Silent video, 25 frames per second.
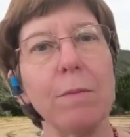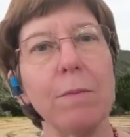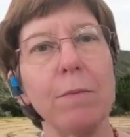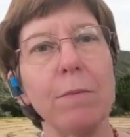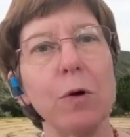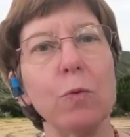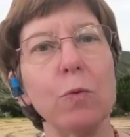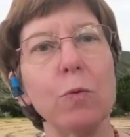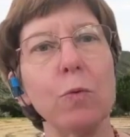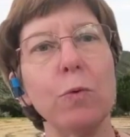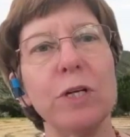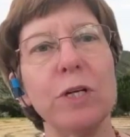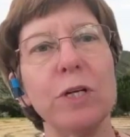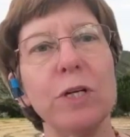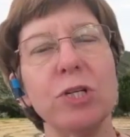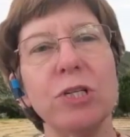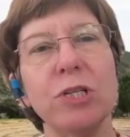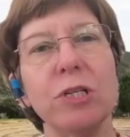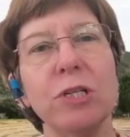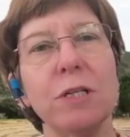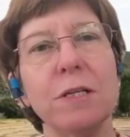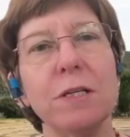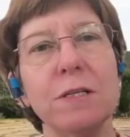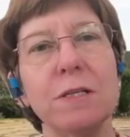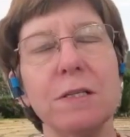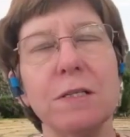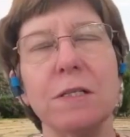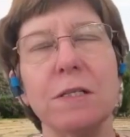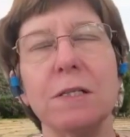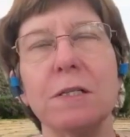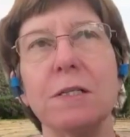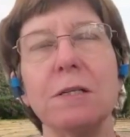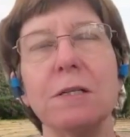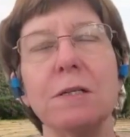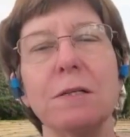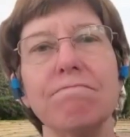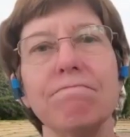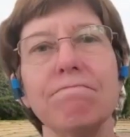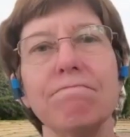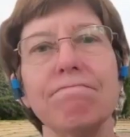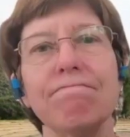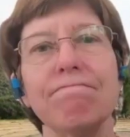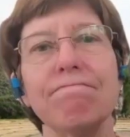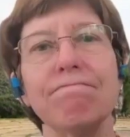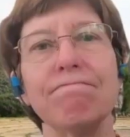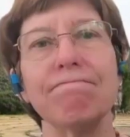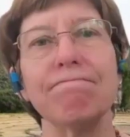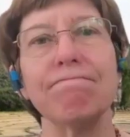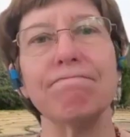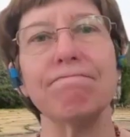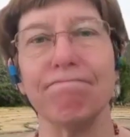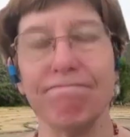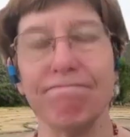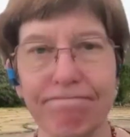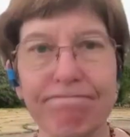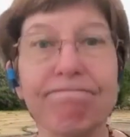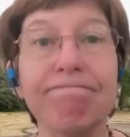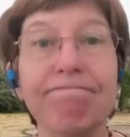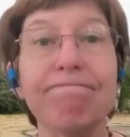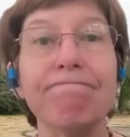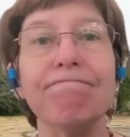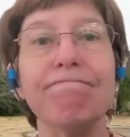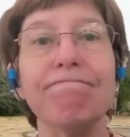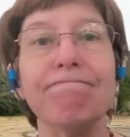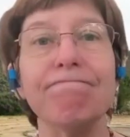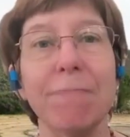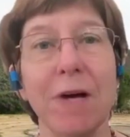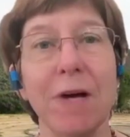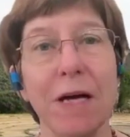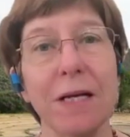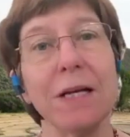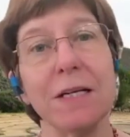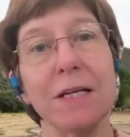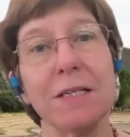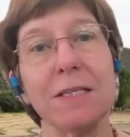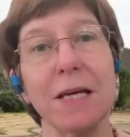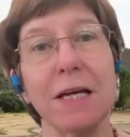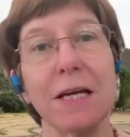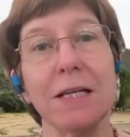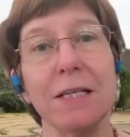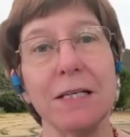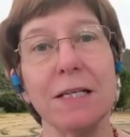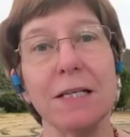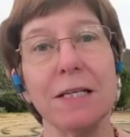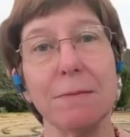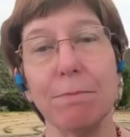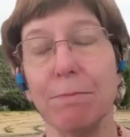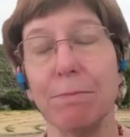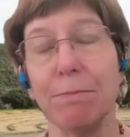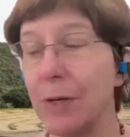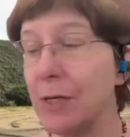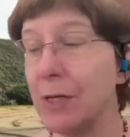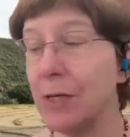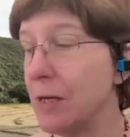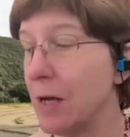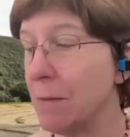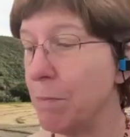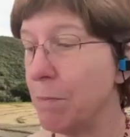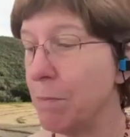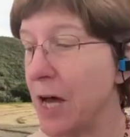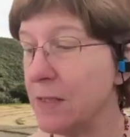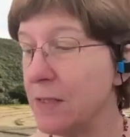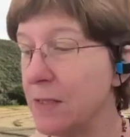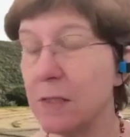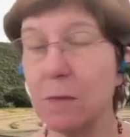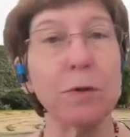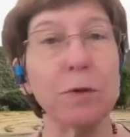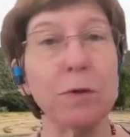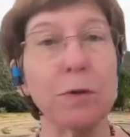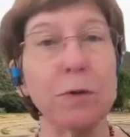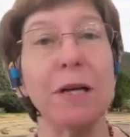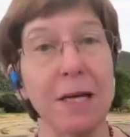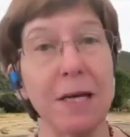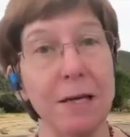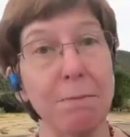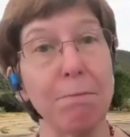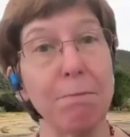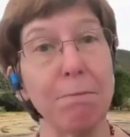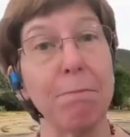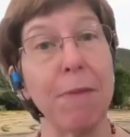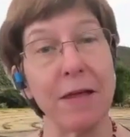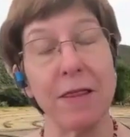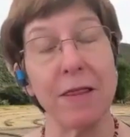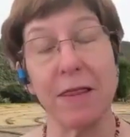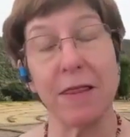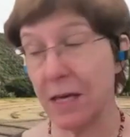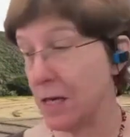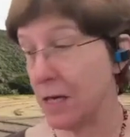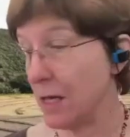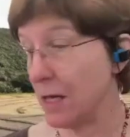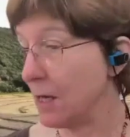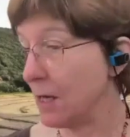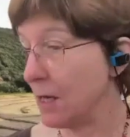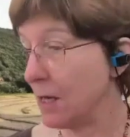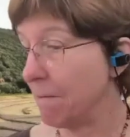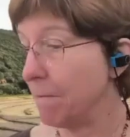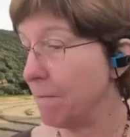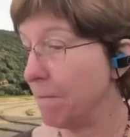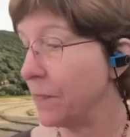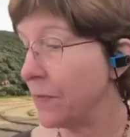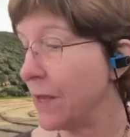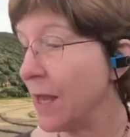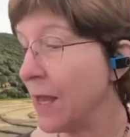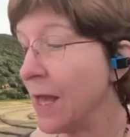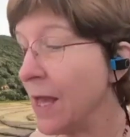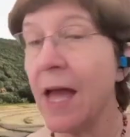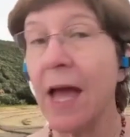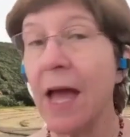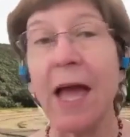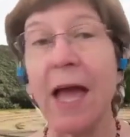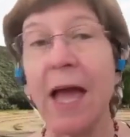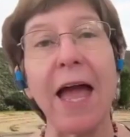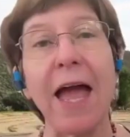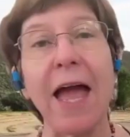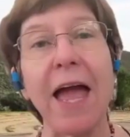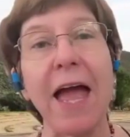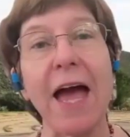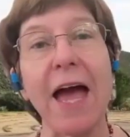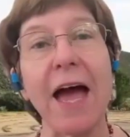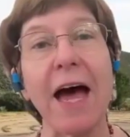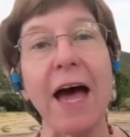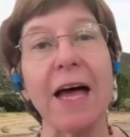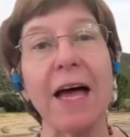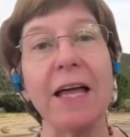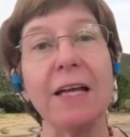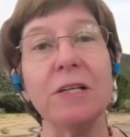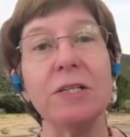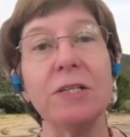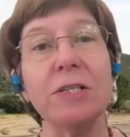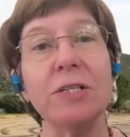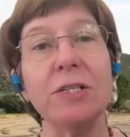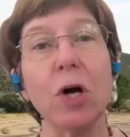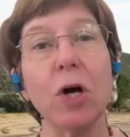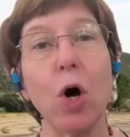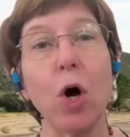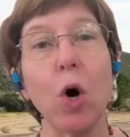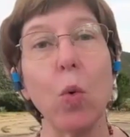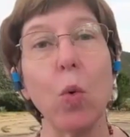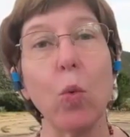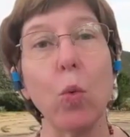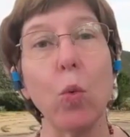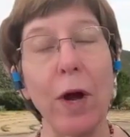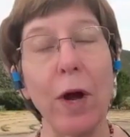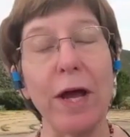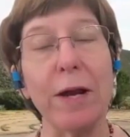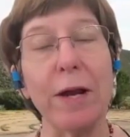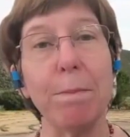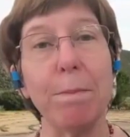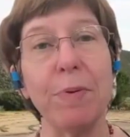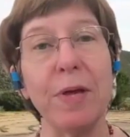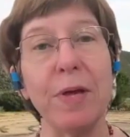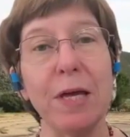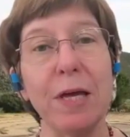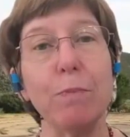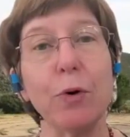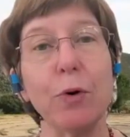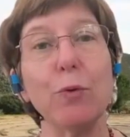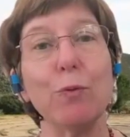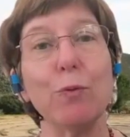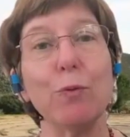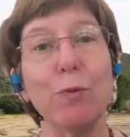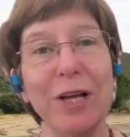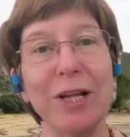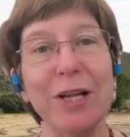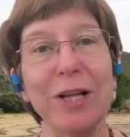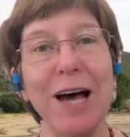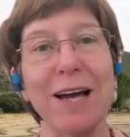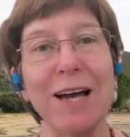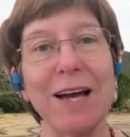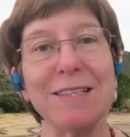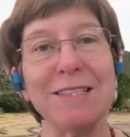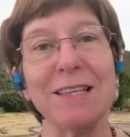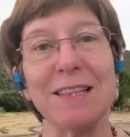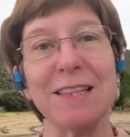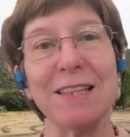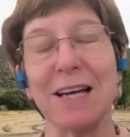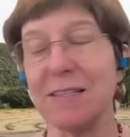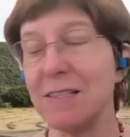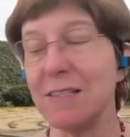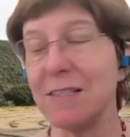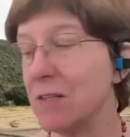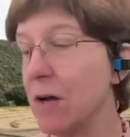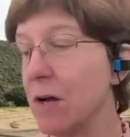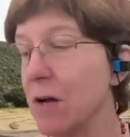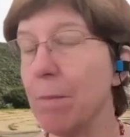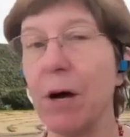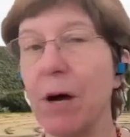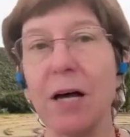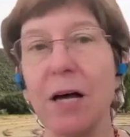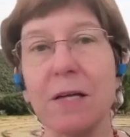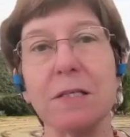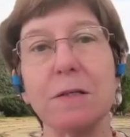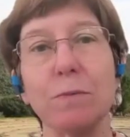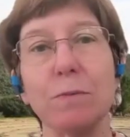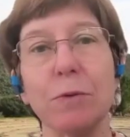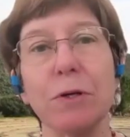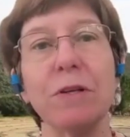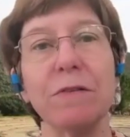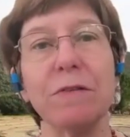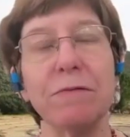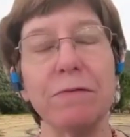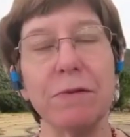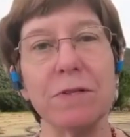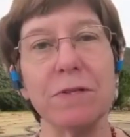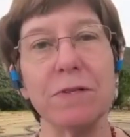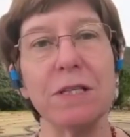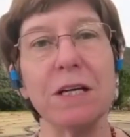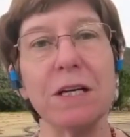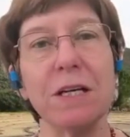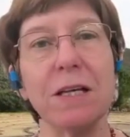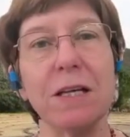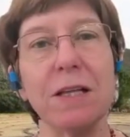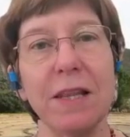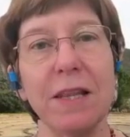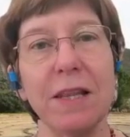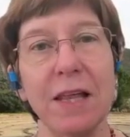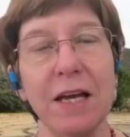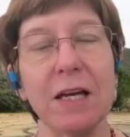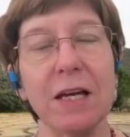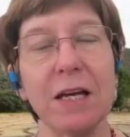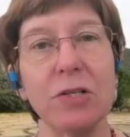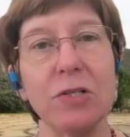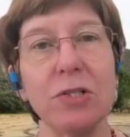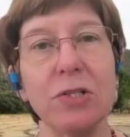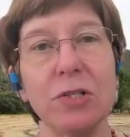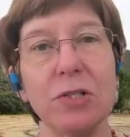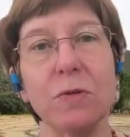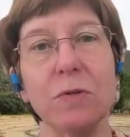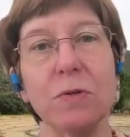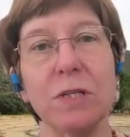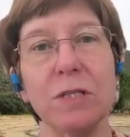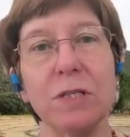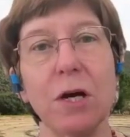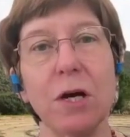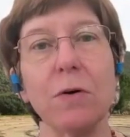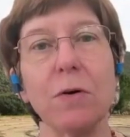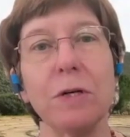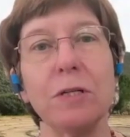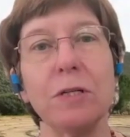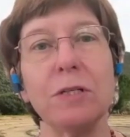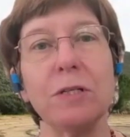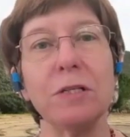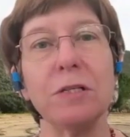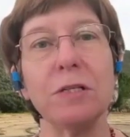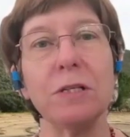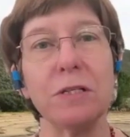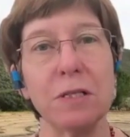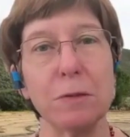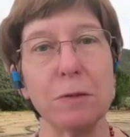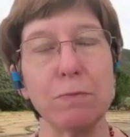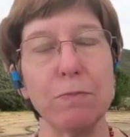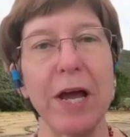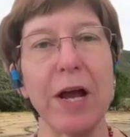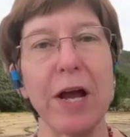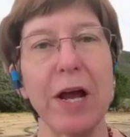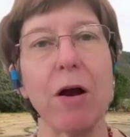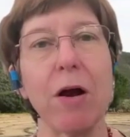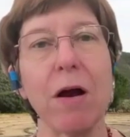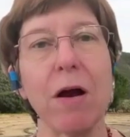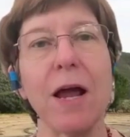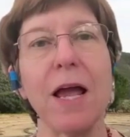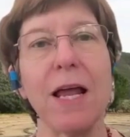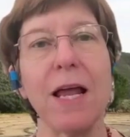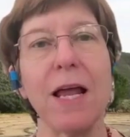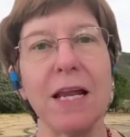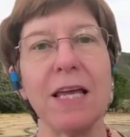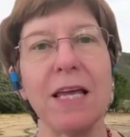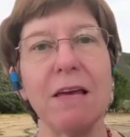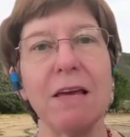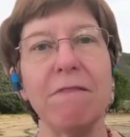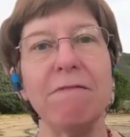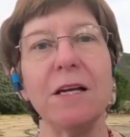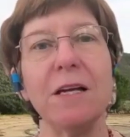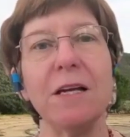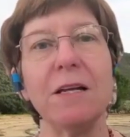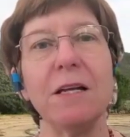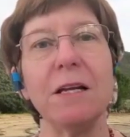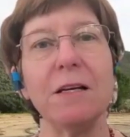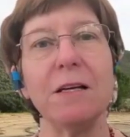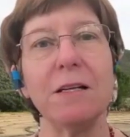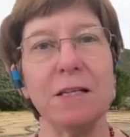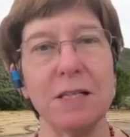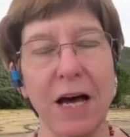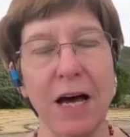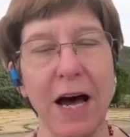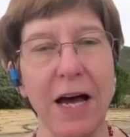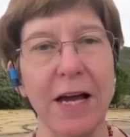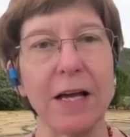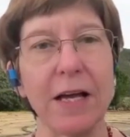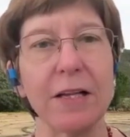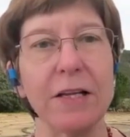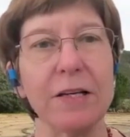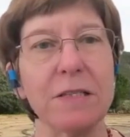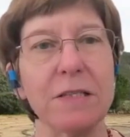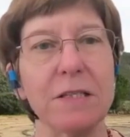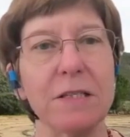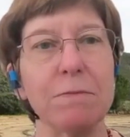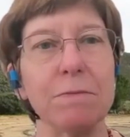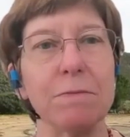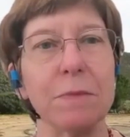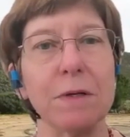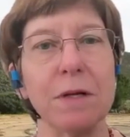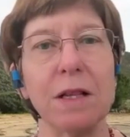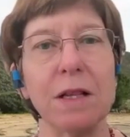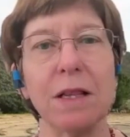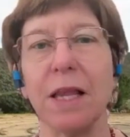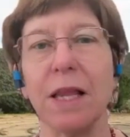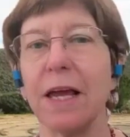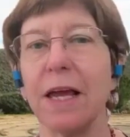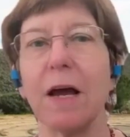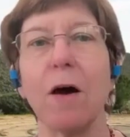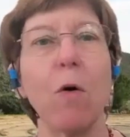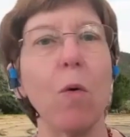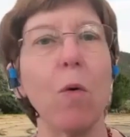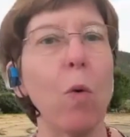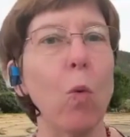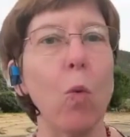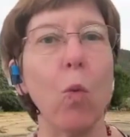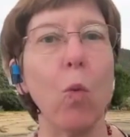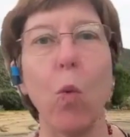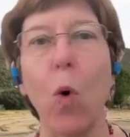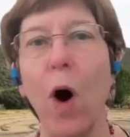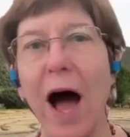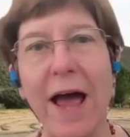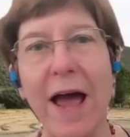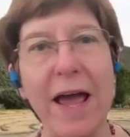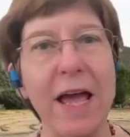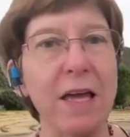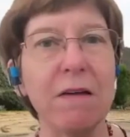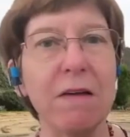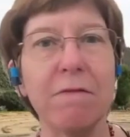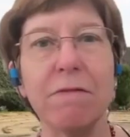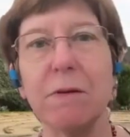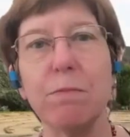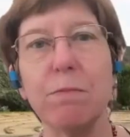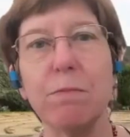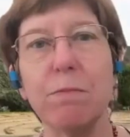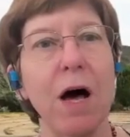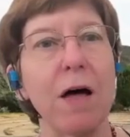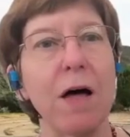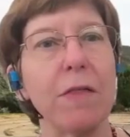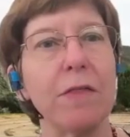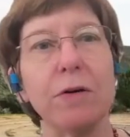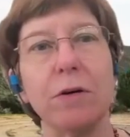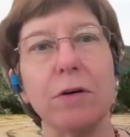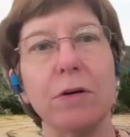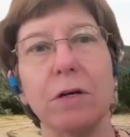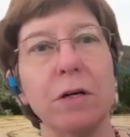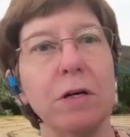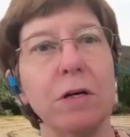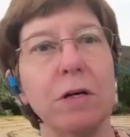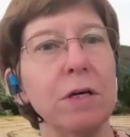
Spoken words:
which is a nice idea, but not possible in my thinking. And when people realize that that's not possible, the first thing they can do is go into despair and even nihilism. Like, why even bother?